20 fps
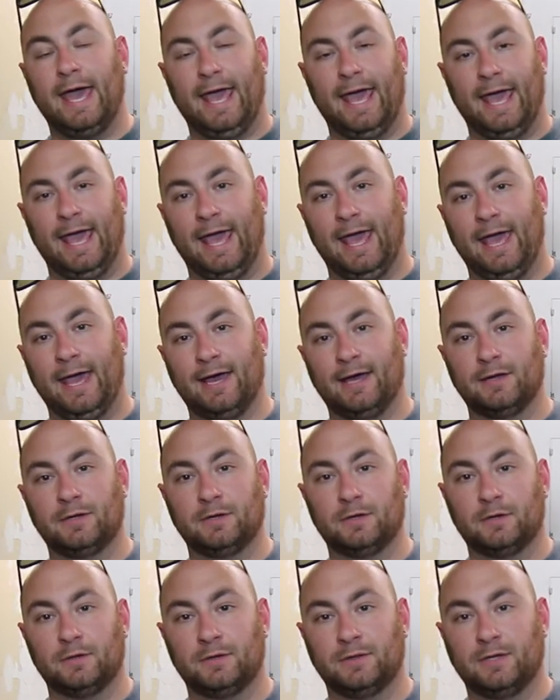
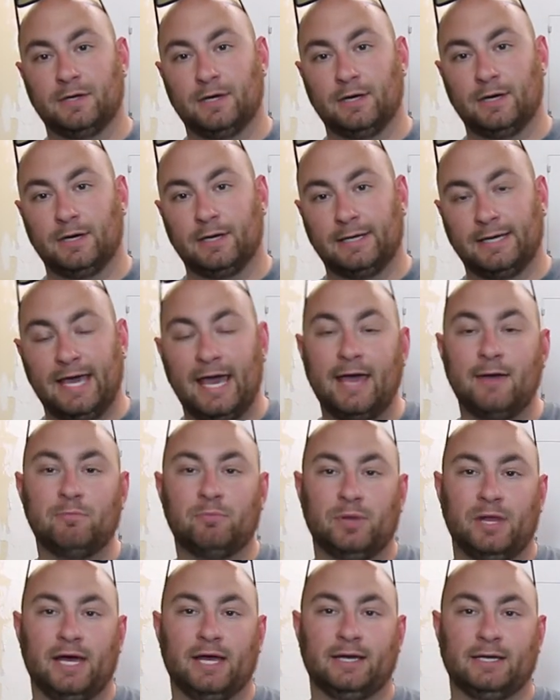And the game
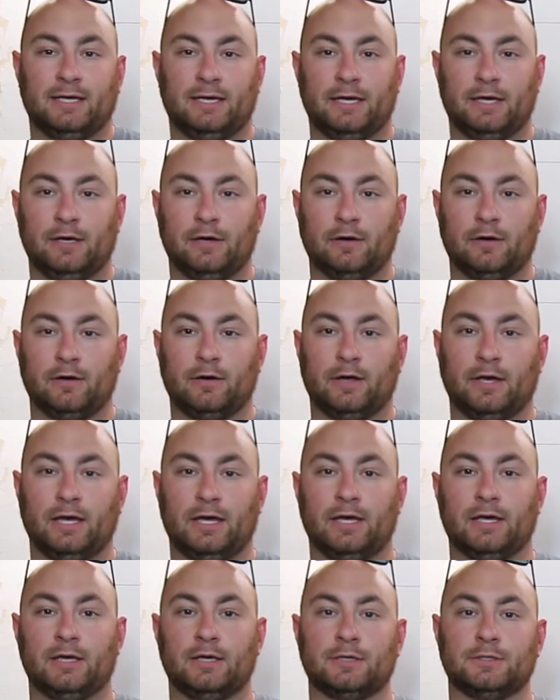plan here
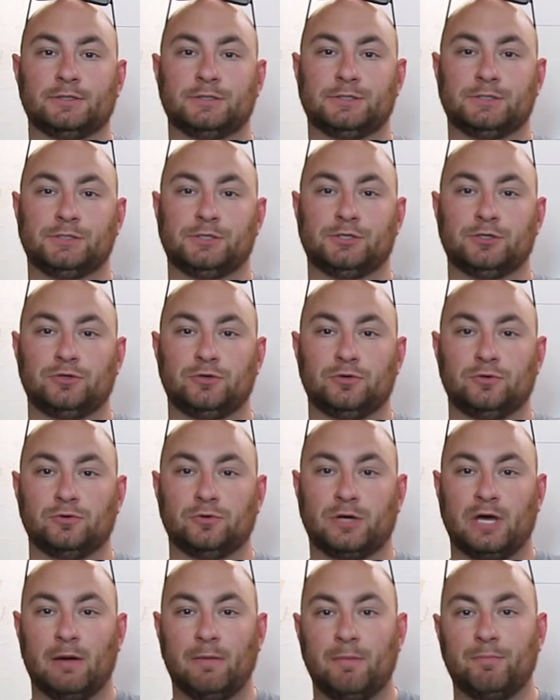is to
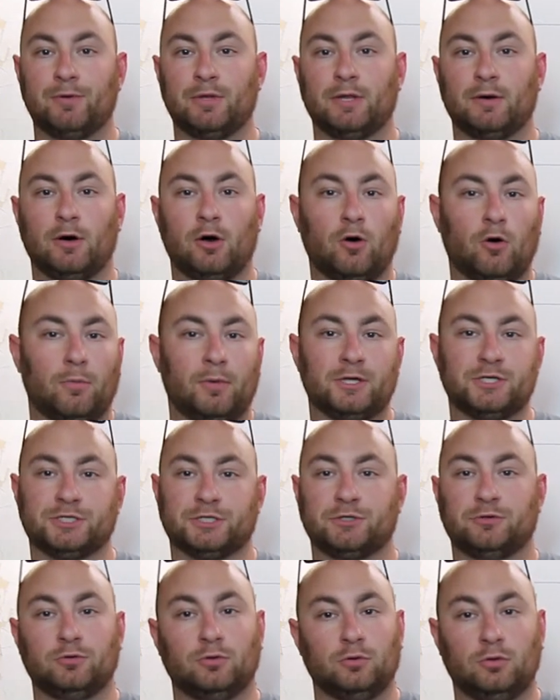come up with a whole bunch
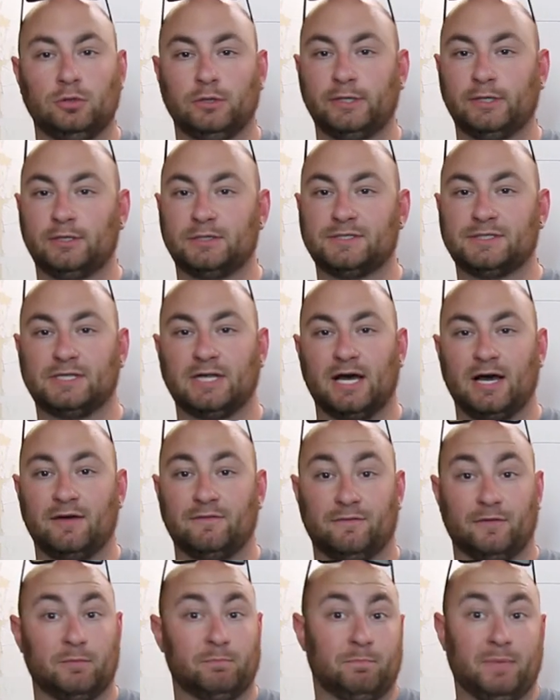of cool little
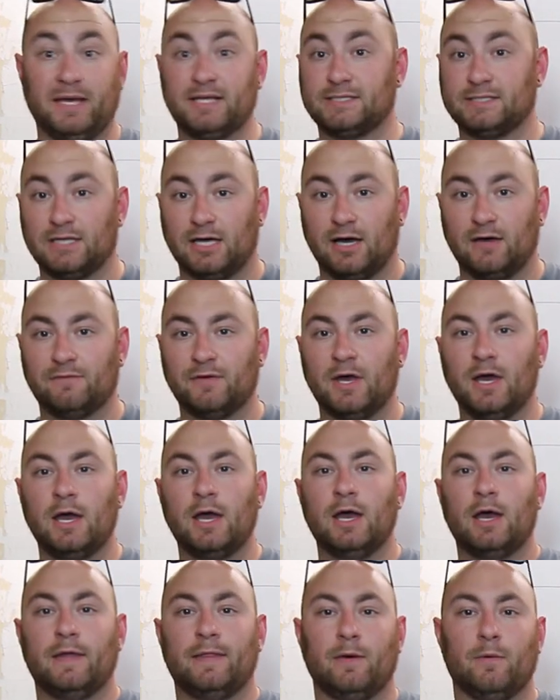stuff and big stuff
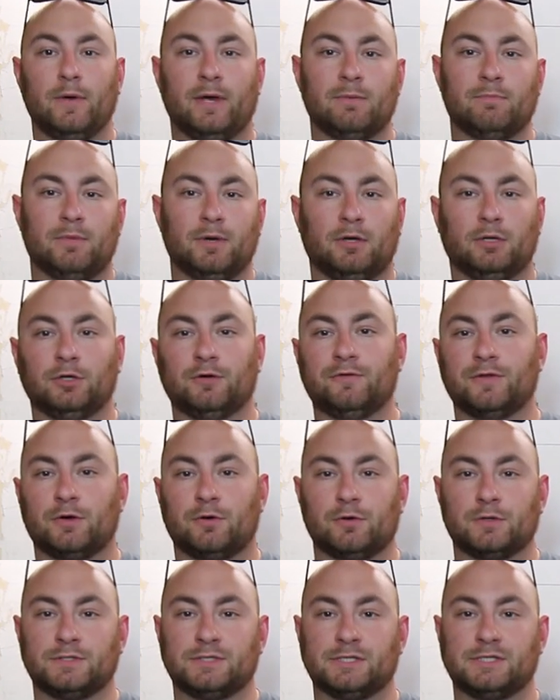that we can build over the
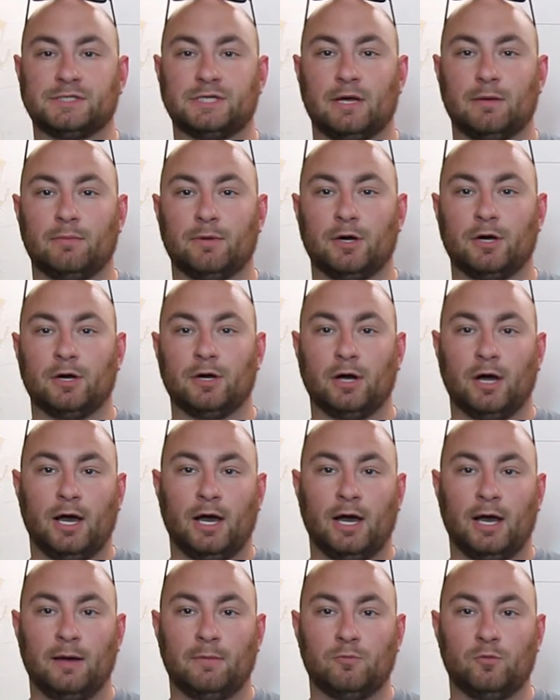course of the summer
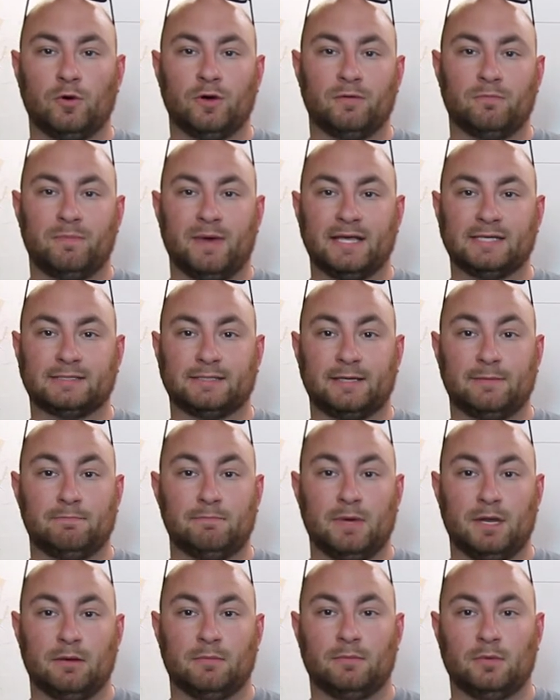um, with basically
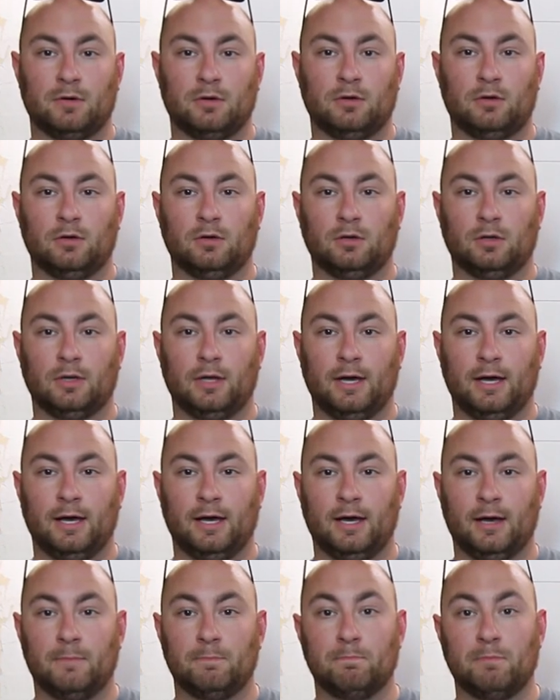minimal
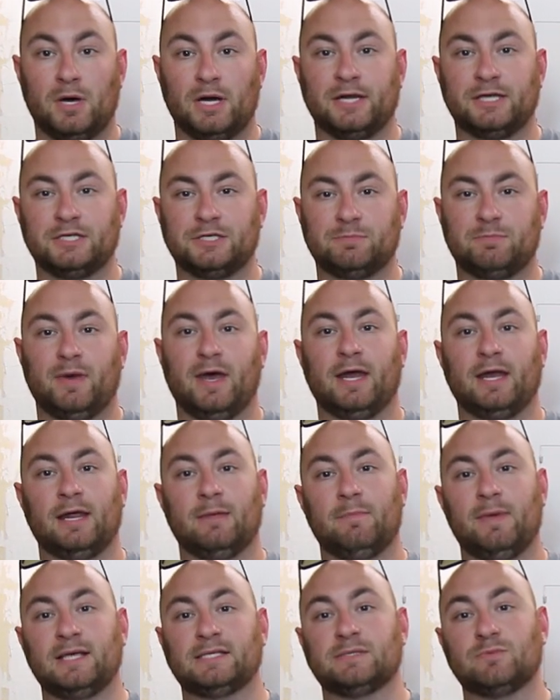uh, money spent,
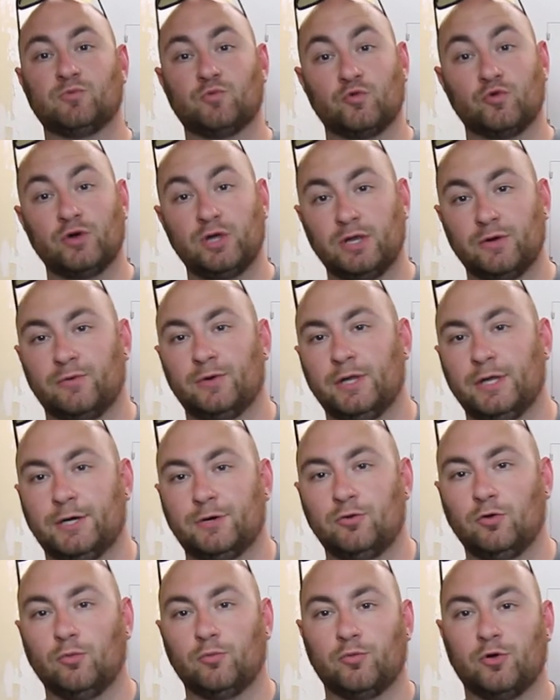and make some really, really
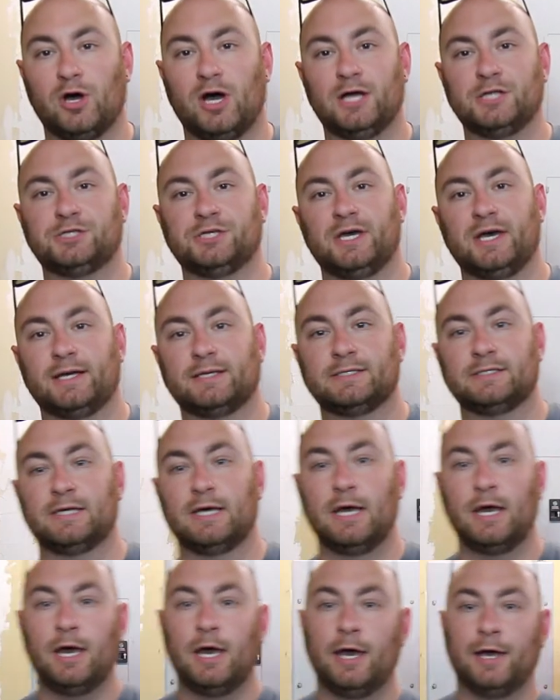cool projects,
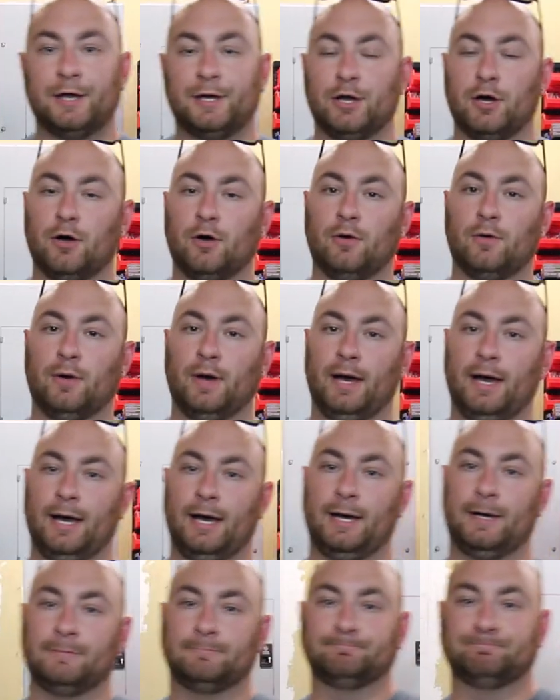you know,
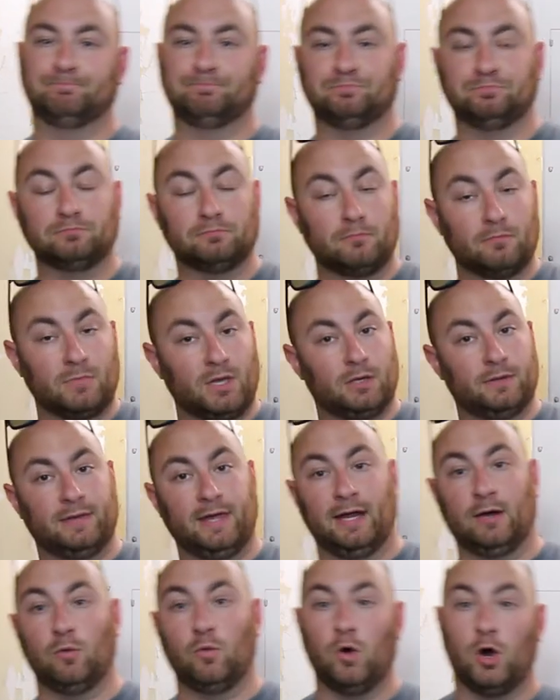um,
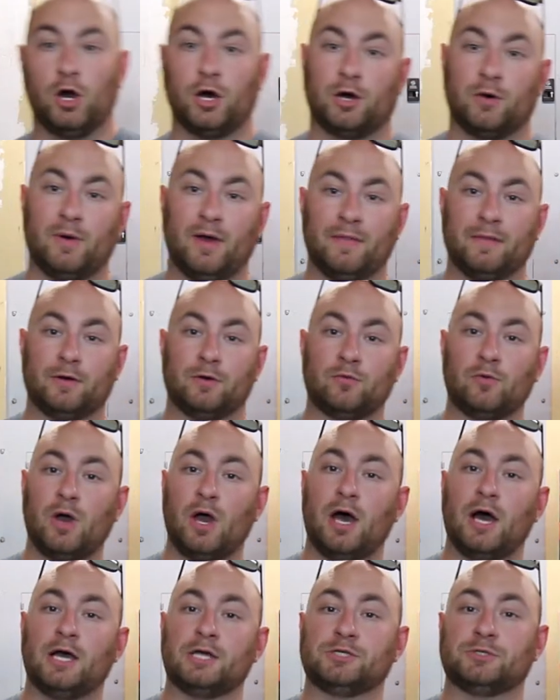that'll work around the
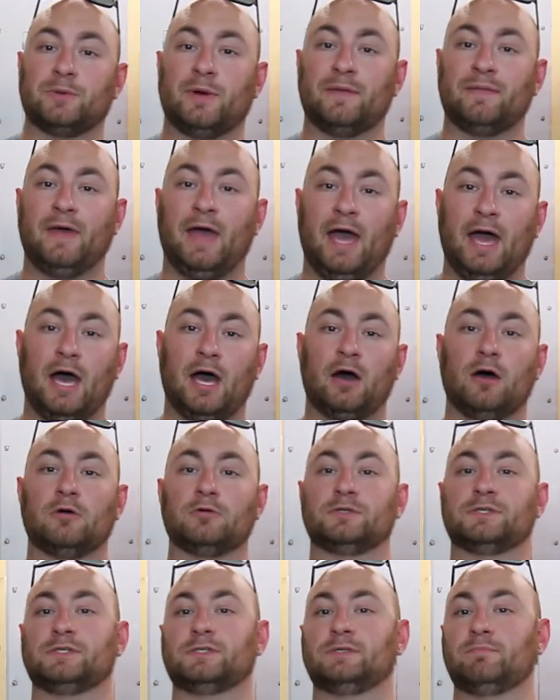garage, around the
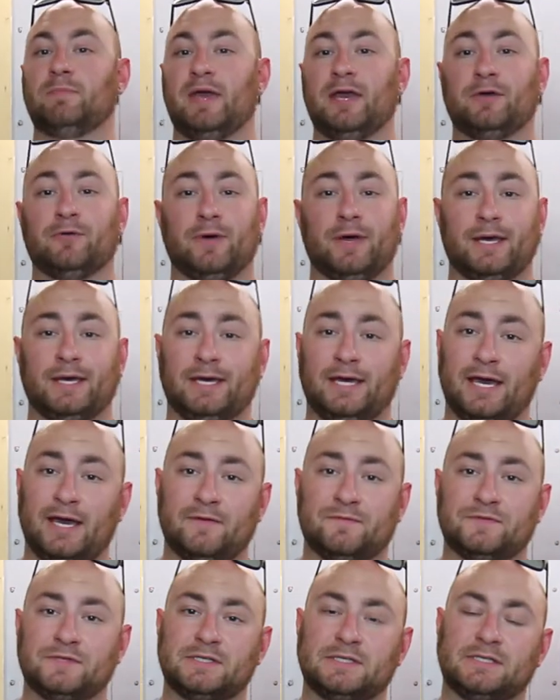house, make great
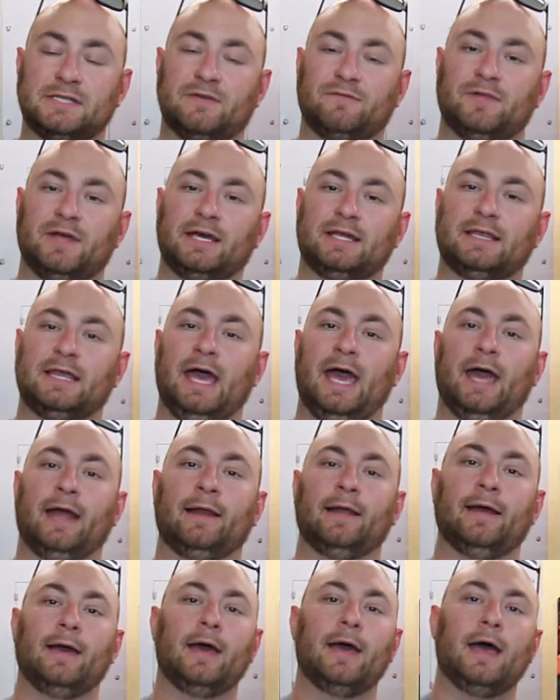gifts, stuff like that.